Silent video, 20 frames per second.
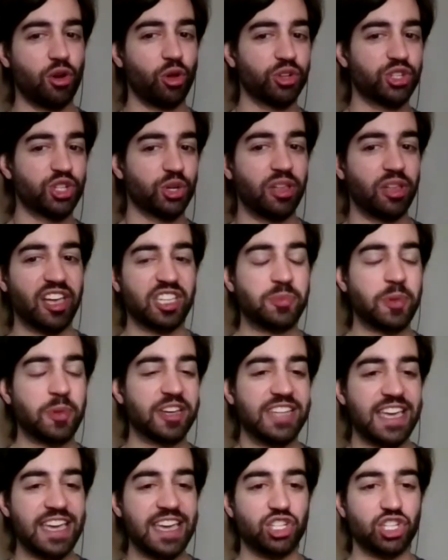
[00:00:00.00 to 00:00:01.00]
cultural
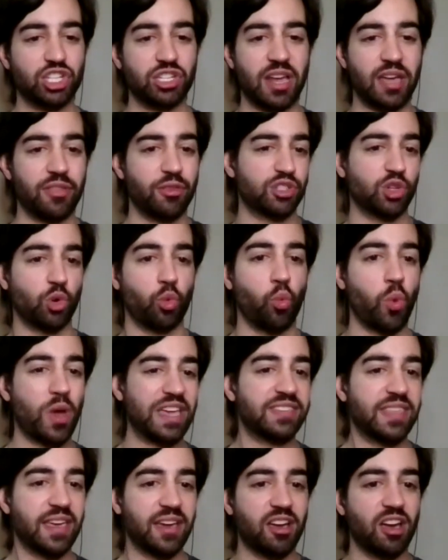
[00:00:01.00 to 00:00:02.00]
expectation, and there's a
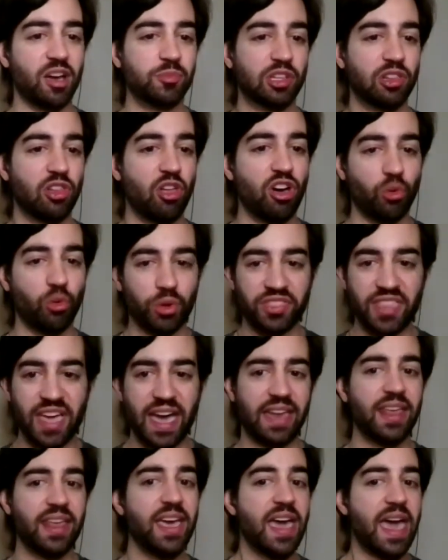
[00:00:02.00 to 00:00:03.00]
weight that comes along with
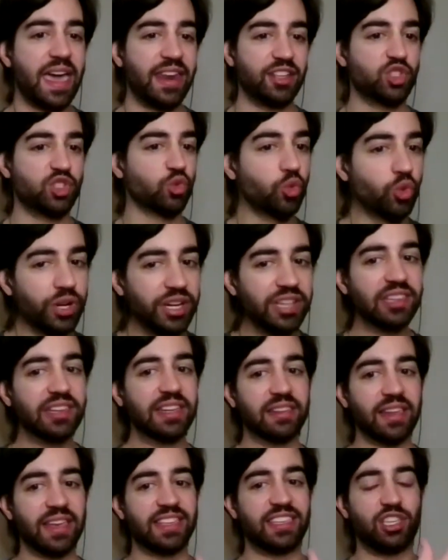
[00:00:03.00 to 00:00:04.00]
that, and it's really
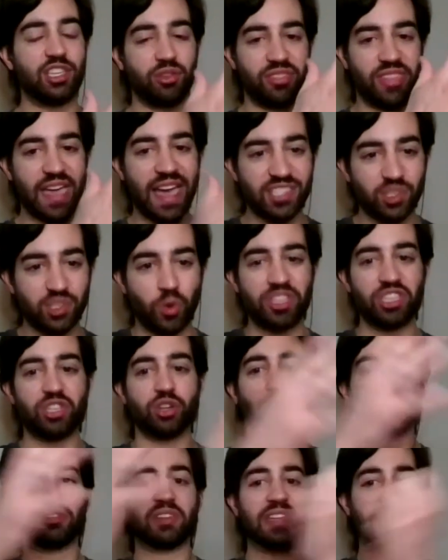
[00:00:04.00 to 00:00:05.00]
like that's when
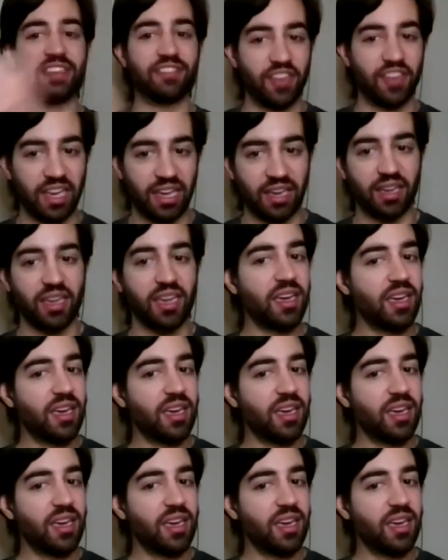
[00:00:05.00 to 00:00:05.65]
you're leaving.